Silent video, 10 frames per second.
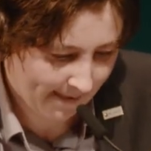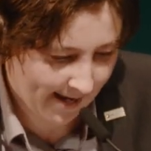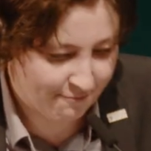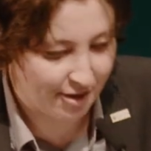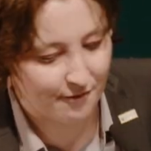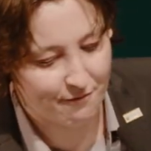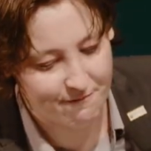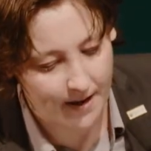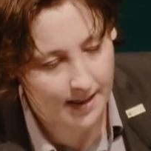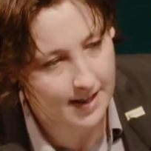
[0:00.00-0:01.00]
if they're
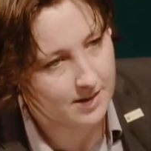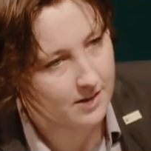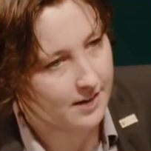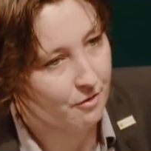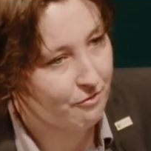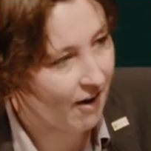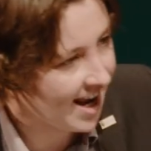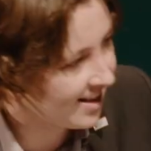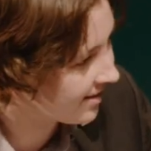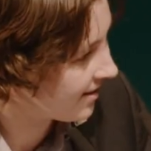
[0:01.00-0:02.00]
failing to
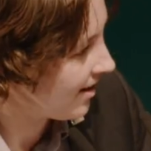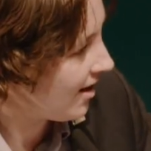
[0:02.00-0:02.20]
defend